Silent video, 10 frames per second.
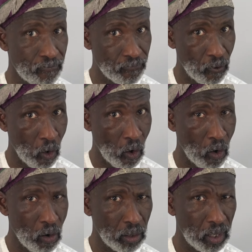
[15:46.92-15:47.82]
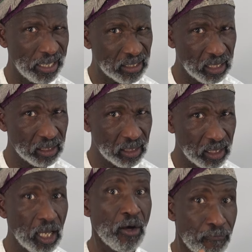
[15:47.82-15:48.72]
Four letters?
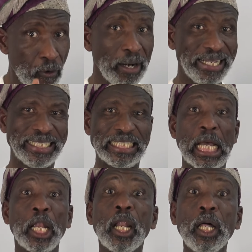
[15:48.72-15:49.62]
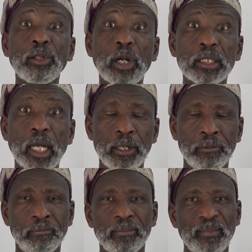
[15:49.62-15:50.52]
Four letters.
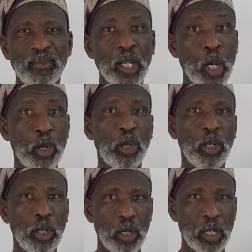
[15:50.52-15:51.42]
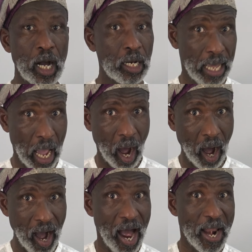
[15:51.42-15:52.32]
Nazratan. They
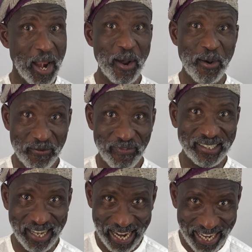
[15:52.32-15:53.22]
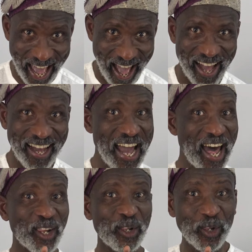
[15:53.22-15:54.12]
are noon, fatha, na,
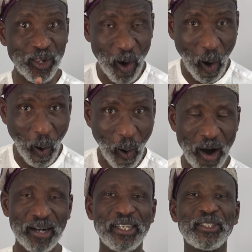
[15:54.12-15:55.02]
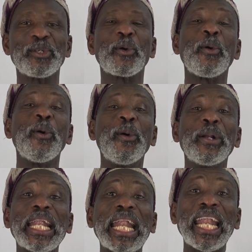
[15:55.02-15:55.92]
dha,
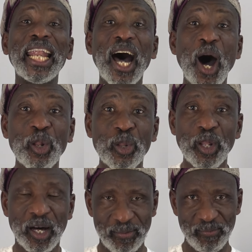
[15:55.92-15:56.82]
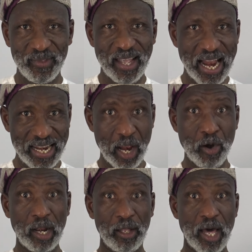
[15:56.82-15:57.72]
sukun, nav. And
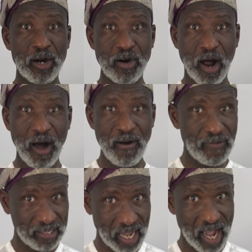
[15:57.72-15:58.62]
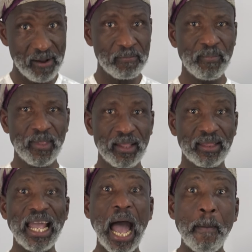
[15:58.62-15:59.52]
then another ra, fatha,
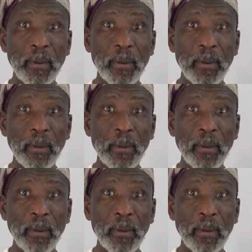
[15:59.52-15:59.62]
ta,